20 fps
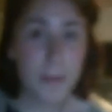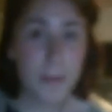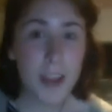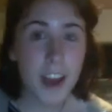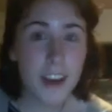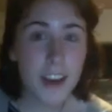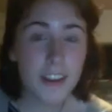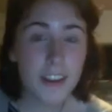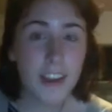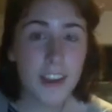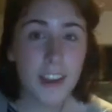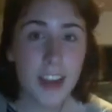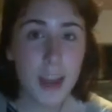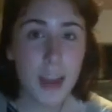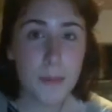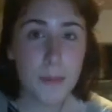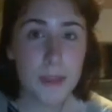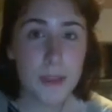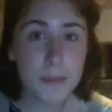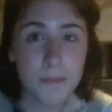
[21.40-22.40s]
Hanukkah,
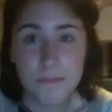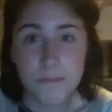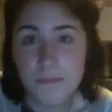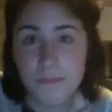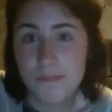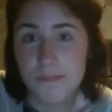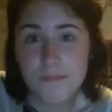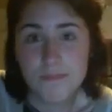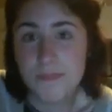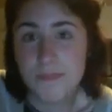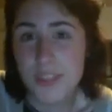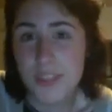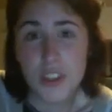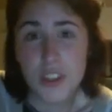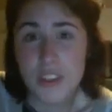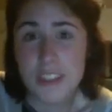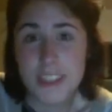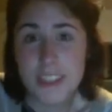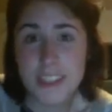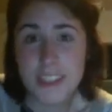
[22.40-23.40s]
Happy
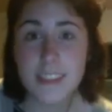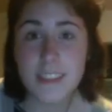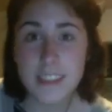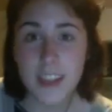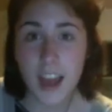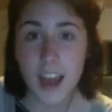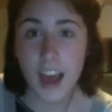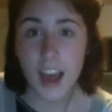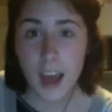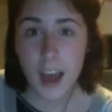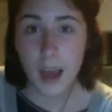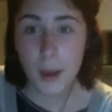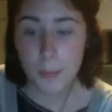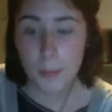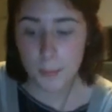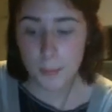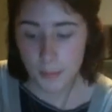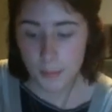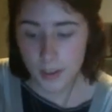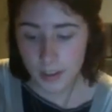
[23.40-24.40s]
Solstice.
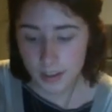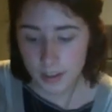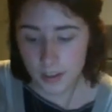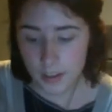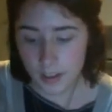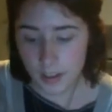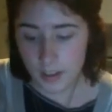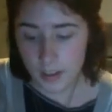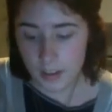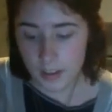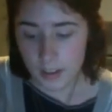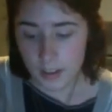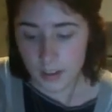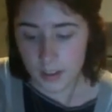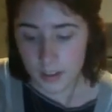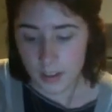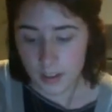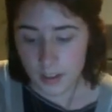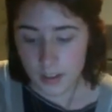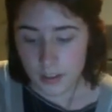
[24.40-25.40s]
Um,
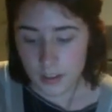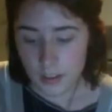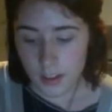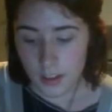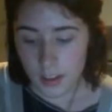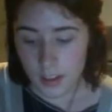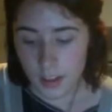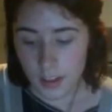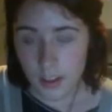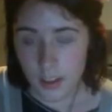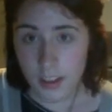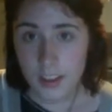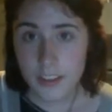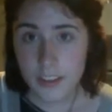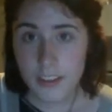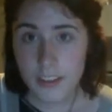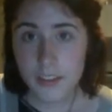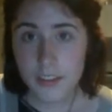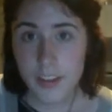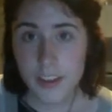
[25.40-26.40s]
uh,
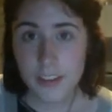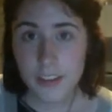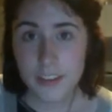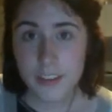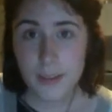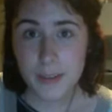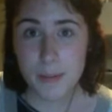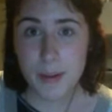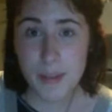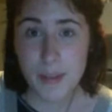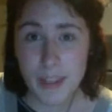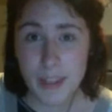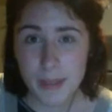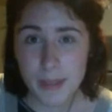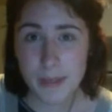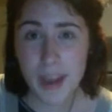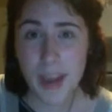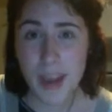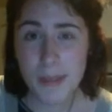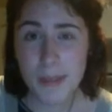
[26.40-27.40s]
this video is going to be
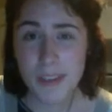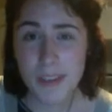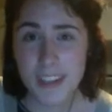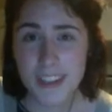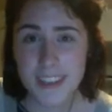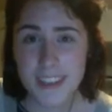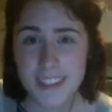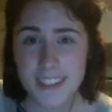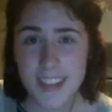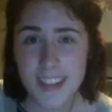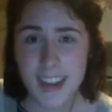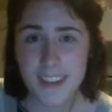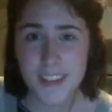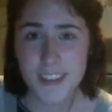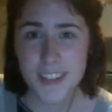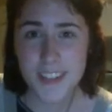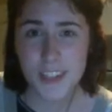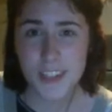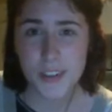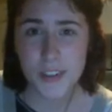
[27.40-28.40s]
really bad because I
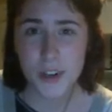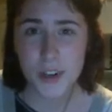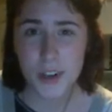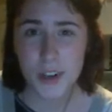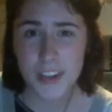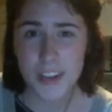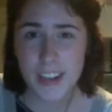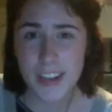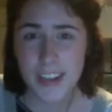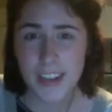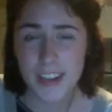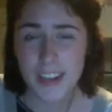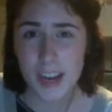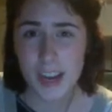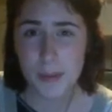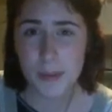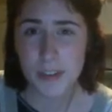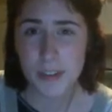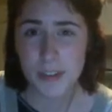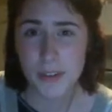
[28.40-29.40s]
originally recorded it and now
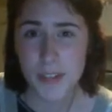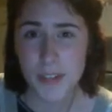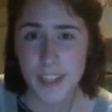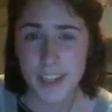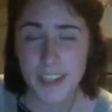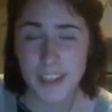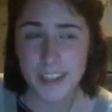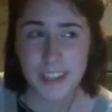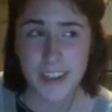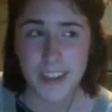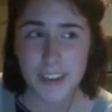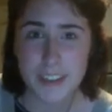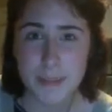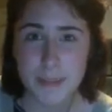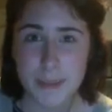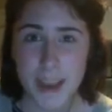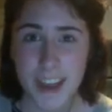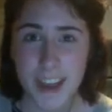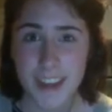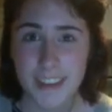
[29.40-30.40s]
I'm redoing it and now it's
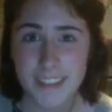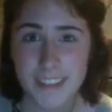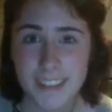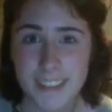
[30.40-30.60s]
bad.